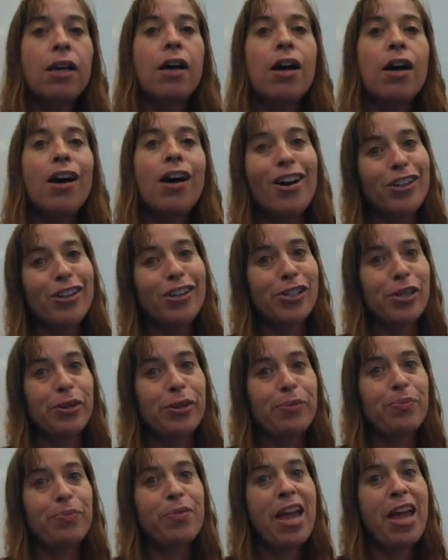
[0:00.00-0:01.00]
Also,
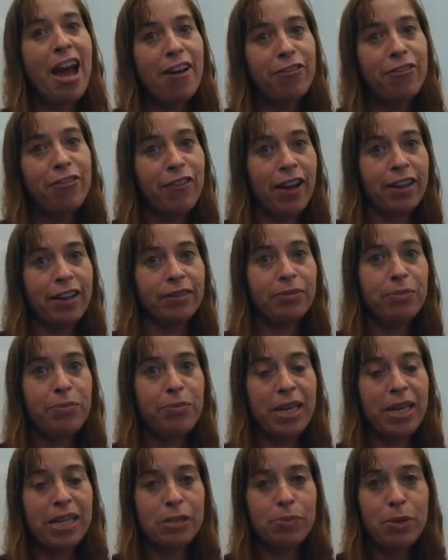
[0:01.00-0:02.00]
have fun,
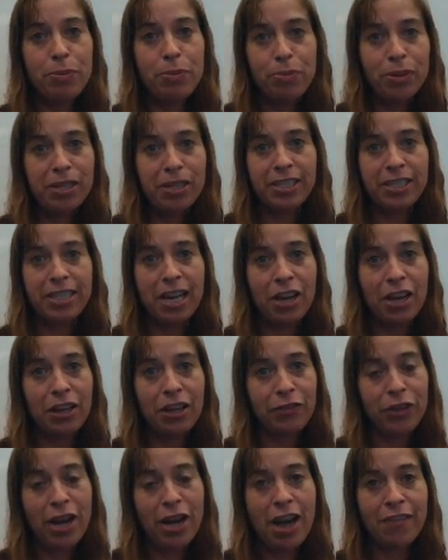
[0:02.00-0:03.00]
because people can tell if
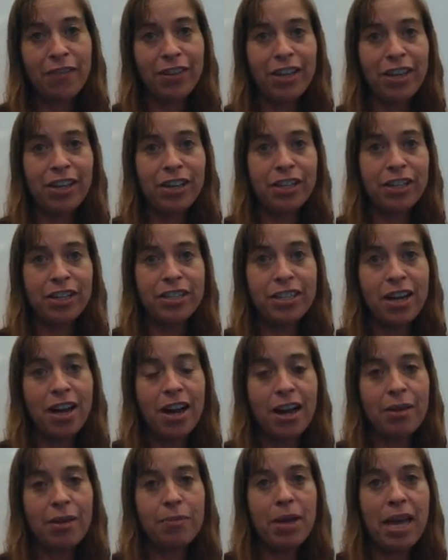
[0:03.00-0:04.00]
you're having a good
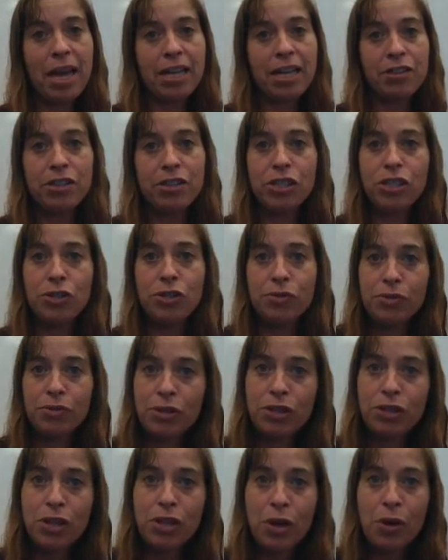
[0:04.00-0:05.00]
time, and the
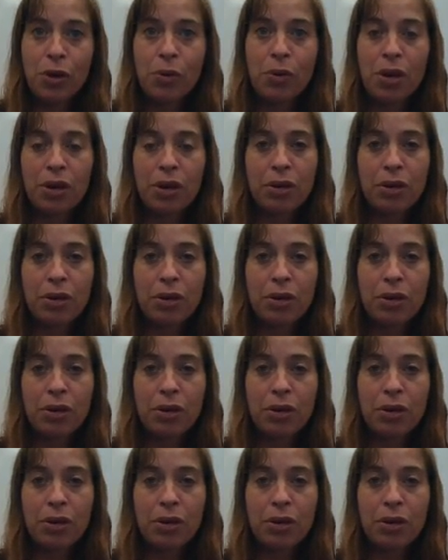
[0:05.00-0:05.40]
students know